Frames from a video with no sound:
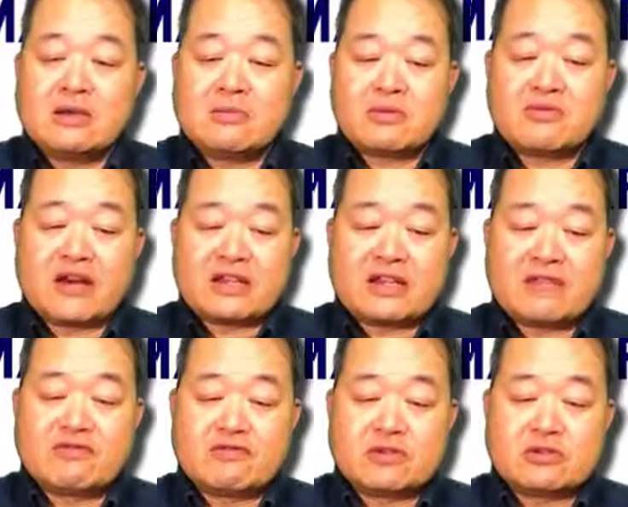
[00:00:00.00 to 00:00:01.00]
provide
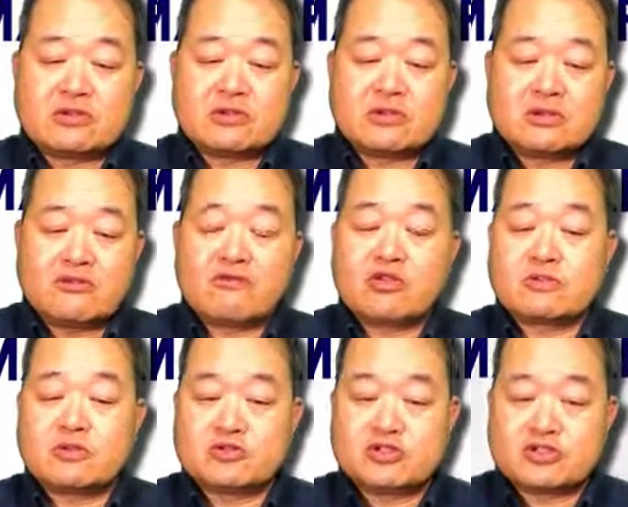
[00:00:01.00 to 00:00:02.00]
everyone
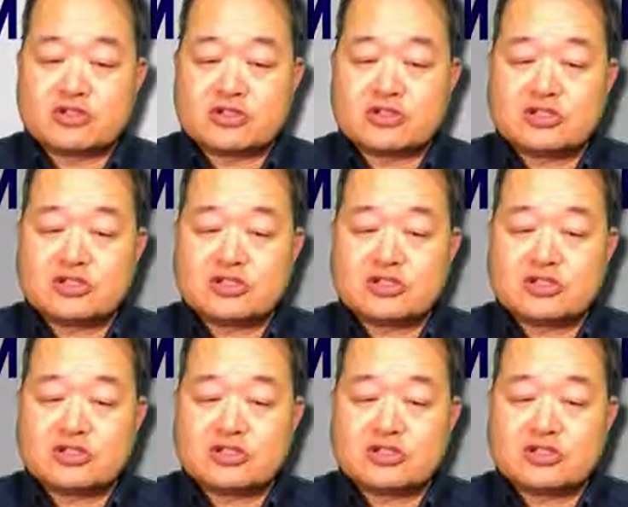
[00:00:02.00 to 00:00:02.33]
affordable insurance.